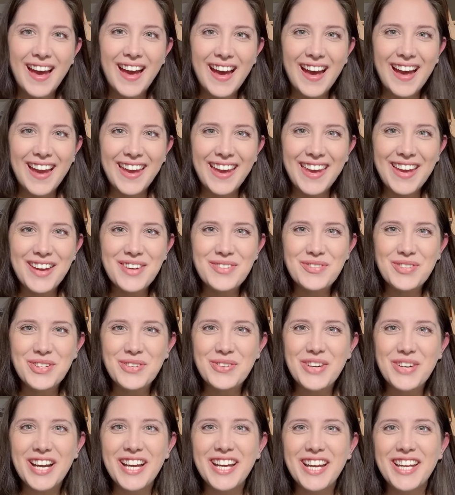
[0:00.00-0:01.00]
Hi
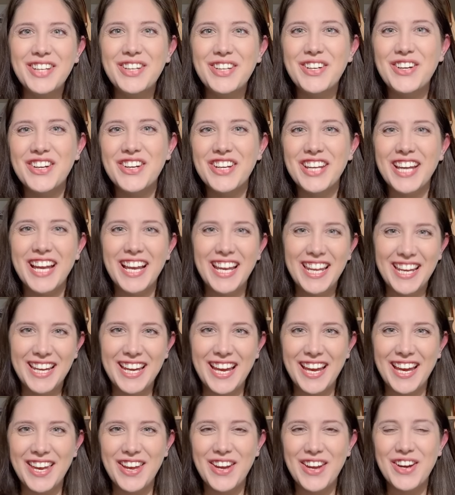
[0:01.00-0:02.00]
everyone,
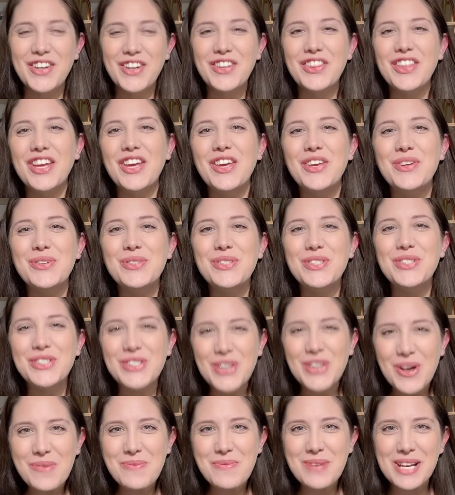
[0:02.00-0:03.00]
Jorgelina here. Thank you
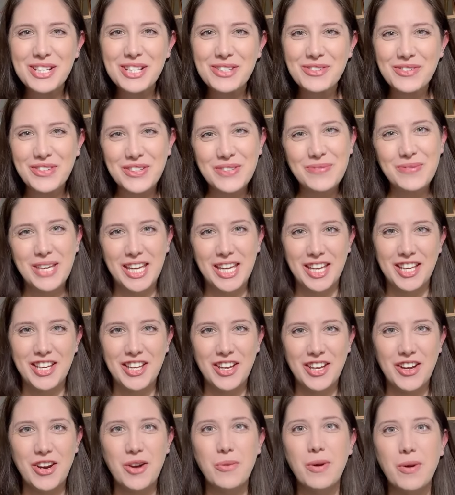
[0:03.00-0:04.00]
so much for being
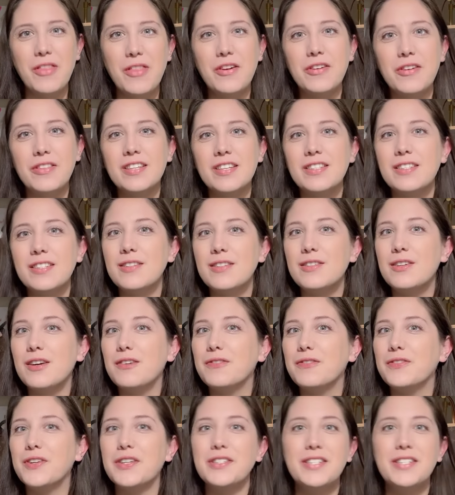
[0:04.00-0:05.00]
here, whether this is
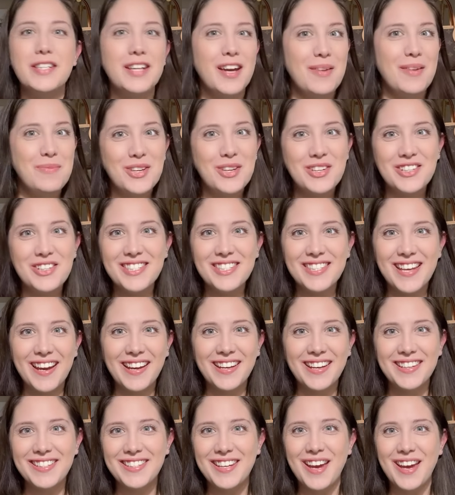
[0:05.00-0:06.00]
your first time, your
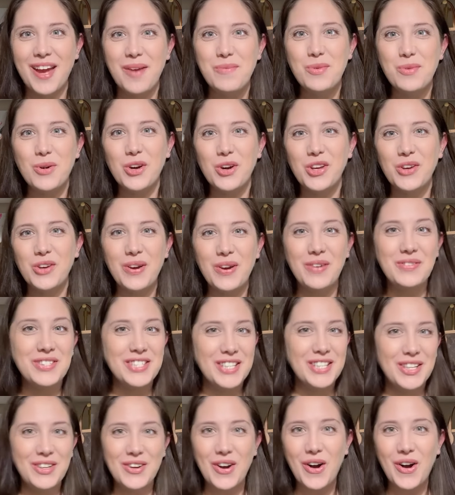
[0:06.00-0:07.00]
second time, or you have
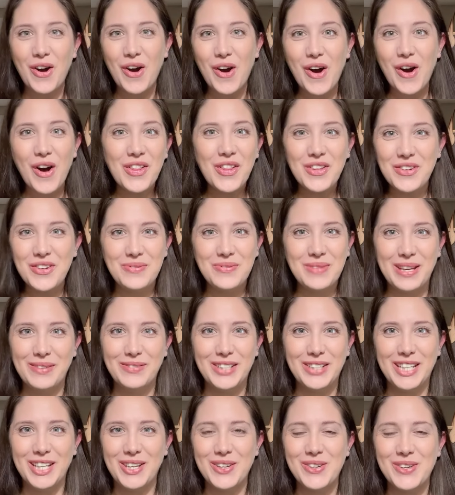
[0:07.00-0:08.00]
seen all of my
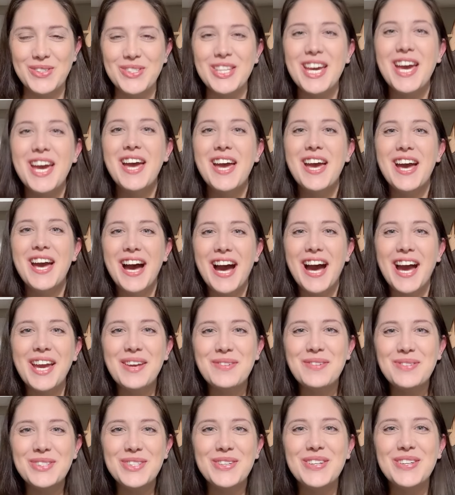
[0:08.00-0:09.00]
videos. I
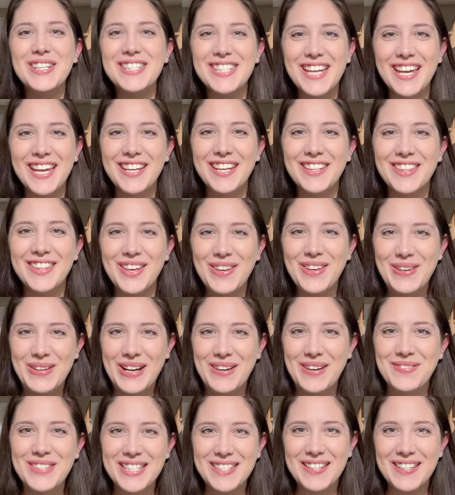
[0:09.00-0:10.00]
am so excited that you
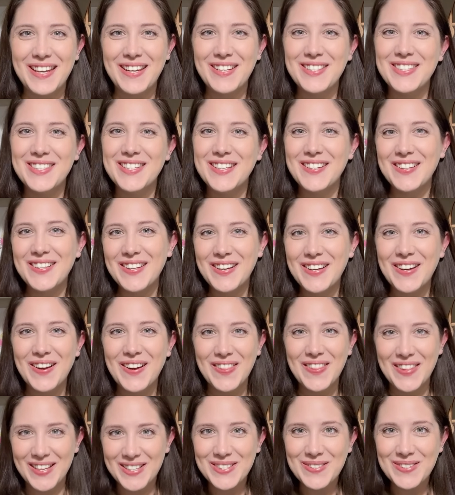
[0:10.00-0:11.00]
have decided to click
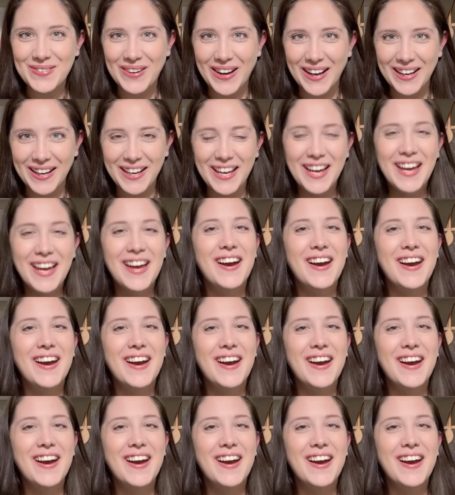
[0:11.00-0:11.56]
on this one.